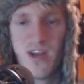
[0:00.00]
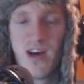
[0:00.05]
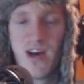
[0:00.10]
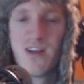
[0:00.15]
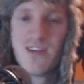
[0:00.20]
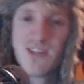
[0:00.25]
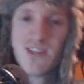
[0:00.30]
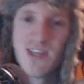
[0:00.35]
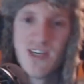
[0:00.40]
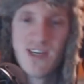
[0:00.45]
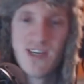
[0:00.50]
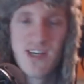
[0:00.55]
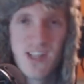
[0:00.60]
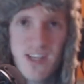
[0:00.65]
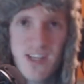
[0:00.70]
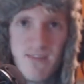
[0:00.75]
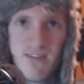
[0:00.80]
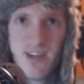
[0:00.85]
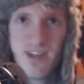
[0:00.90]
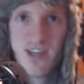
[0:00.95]
Not saying
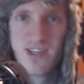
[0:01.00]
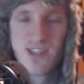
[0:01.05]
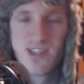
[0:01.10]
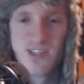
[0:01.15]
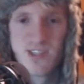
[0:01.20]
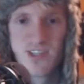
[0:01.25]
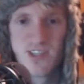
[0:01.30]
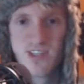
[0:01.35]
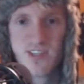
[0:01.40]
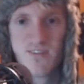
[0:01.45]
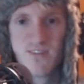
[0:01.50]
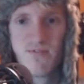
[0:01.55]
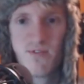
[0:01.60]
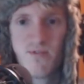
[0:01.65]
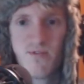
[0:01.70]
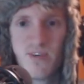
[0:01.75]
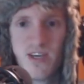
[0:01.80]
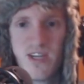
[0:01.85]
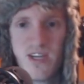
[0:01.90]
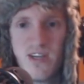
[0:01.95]
Cleveland doesn't deserve
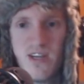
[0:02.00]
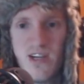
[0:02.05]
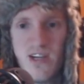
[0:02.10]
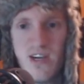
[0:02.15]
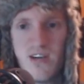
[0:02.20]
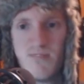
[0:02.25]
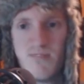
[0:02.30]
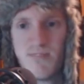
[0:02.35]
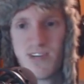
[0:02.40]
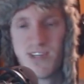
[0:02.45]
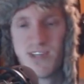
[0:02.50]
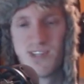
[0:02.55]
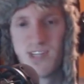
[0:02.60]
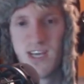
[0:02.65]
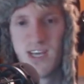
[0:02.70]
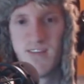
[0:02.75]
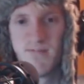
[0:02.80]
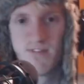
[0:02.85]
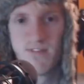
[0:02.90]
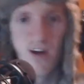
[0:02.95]
to win because
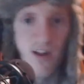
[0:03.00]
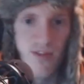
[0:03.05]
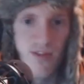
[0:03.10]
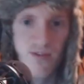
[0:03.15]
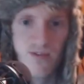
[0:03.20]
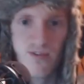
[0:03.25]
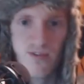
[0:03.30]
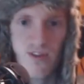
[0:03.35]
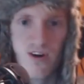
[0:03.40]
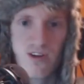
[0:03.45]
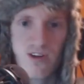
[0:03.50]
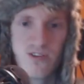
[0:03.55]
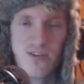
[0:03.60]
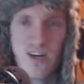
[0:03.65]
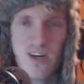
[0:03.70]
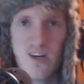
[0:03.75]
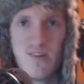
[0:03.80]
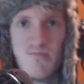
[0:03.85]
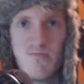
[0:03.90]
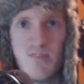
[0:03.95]
they've gone through a long
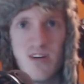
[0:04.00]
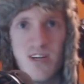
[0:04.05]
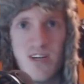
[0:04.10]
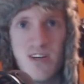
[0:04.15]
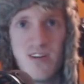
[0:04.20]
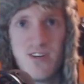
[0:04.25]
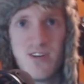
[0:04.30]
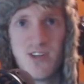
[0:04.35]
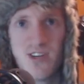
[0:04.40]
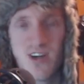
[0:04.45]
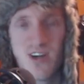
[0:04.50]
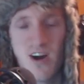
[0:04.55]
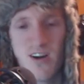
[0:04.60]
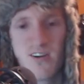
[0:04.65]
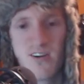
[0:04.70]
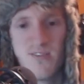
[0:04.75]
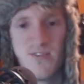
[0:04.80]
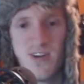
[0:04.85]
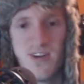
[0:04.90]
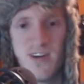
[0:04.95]
drought, but
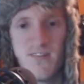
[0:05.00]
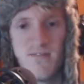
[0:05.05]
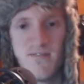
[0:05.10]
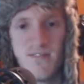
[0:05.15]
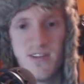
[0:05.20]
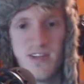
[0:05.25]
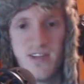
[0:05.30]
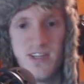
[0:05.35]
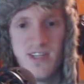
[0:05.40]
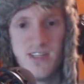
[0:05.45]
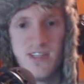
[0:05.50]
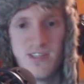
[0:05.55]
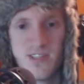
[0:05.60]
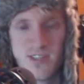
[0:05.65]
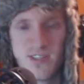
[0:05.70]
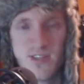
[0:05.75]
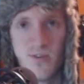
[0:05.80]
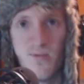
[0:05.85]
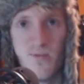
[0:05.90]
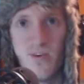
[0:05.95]
Chicago definitely
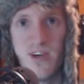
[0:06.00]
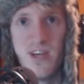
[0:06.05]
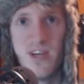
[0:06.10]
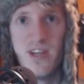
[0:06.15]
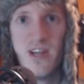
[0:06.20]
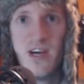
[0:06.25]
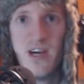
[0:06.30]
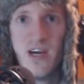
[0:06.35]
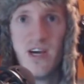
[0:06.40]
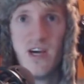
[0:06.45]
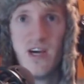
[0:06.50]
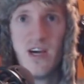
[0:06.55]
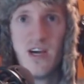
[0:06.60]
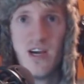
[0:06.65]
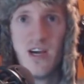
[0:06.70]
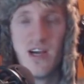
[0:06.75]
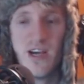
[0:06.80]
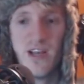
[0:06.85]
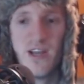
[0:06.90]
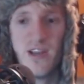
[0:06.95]
needs to win,
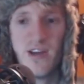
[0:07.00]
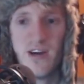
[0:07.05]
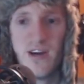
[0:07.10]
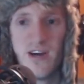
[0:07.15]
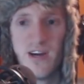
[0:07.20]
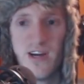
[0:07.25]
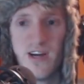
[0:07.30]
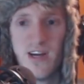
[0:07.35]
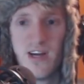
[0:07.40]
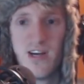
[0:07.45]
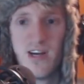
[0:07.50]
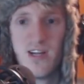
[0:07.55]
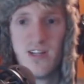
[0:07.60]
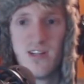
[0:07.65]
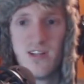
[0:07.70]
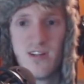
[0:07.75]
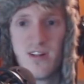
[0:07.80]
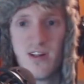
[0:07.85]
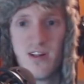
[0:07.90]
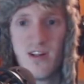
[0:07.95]
and
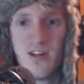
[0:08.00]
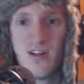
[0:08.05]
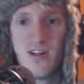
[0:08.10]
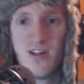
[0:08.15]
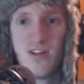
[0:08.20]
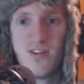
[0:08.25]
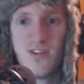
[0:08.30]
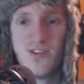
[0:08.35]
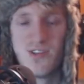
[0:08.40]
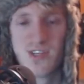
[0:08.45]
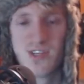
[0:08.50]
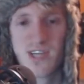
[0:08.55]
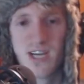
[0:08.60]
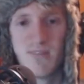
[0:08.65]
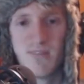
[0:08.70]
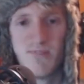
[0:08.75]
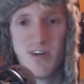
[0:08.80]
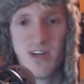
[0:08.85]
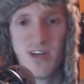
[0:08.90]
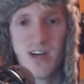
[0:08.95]
just
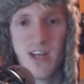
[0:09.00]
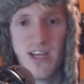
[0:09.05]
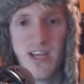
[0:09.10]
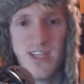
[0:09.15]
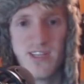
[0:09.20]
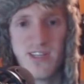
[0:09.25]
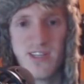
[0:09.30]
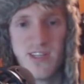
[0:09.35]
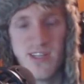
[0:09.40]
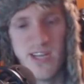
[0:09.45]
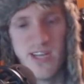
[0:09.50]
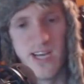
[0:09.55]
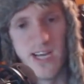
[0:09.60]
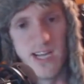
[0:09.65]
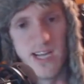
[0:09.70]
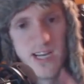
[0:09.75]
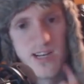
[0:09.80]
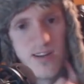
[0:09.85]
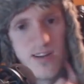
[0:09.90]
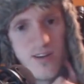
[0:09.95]
kind of put an end to
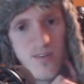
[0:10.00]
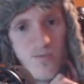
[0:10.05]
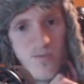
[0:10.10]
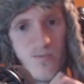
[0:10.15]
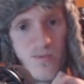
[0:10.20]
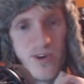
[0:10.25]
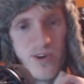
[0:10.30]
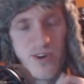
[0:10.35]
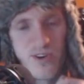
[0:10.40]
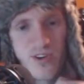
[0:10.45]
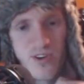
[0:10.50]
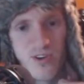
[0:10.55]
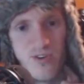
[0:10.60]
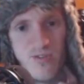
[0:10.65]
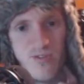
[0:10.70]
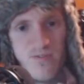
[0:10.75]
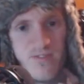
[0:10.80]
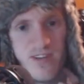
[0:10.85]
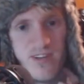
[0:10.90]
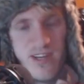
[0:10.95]
that weird,
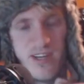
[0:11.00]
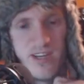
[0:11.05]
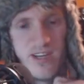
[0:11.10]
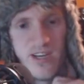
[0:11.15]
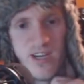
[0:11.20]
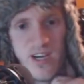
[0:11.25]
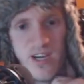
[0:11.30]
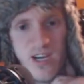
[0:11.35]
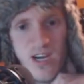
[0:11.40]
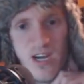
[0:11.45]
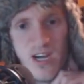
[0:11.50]
goofy